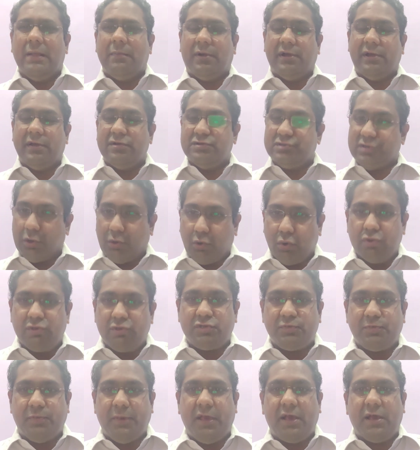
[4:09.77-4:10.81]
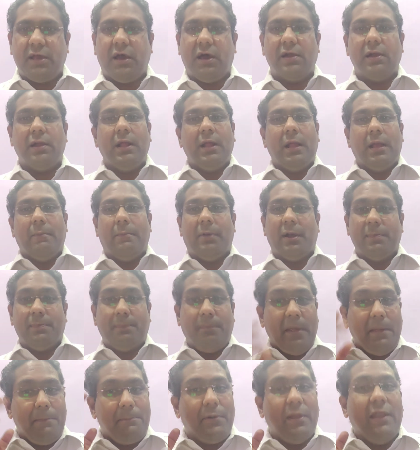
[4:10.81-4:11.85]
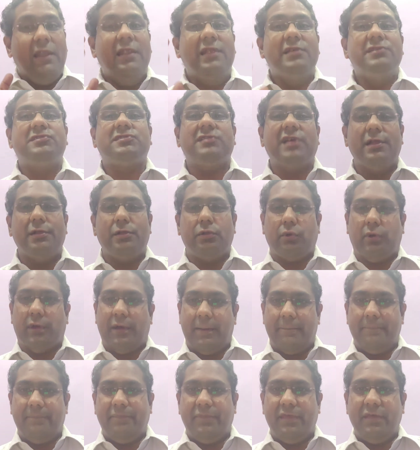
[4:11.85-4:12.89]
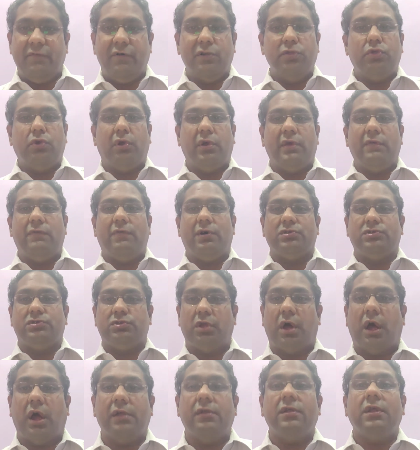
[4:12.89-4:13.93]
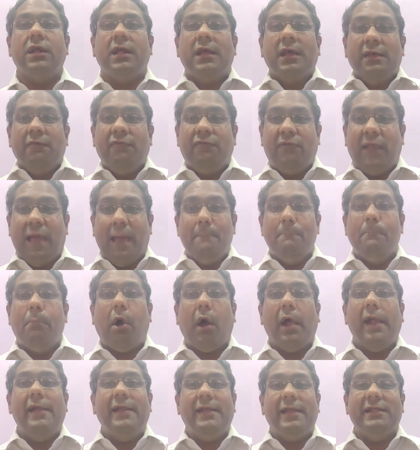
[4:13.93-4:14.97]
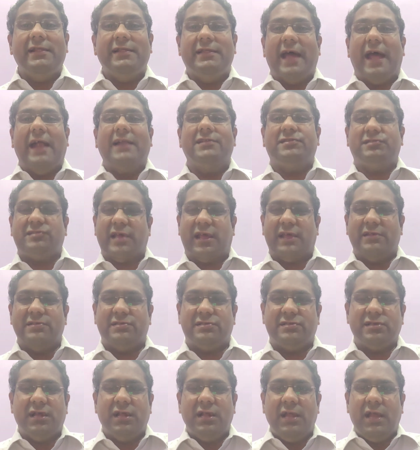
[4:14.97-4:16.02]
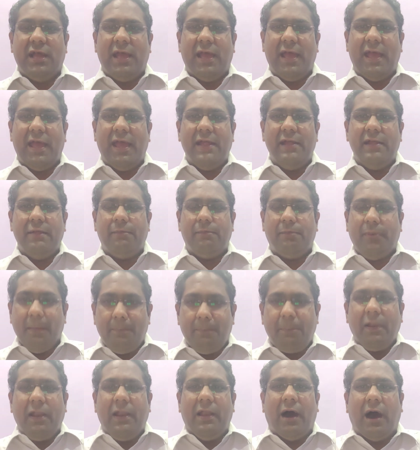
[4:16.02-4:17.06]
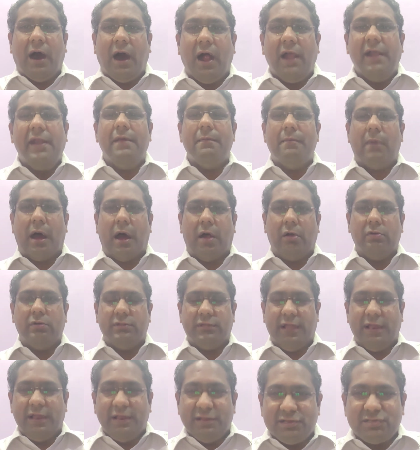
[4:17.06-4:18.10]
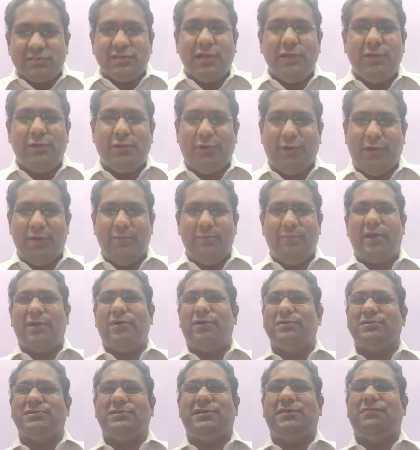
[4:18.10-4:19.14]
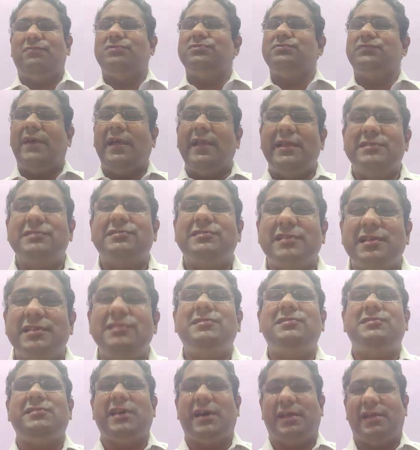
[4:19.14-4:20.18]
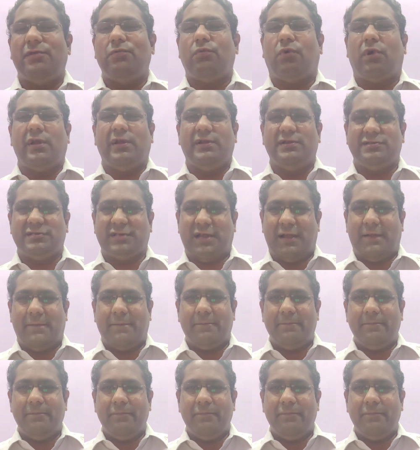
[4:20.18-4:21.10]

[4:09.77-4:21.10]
But he was a good speaker, but people listened to him, even though he was not flamboyant in that sense. And people heard him out, they listened to him because he was very sincere in what he said.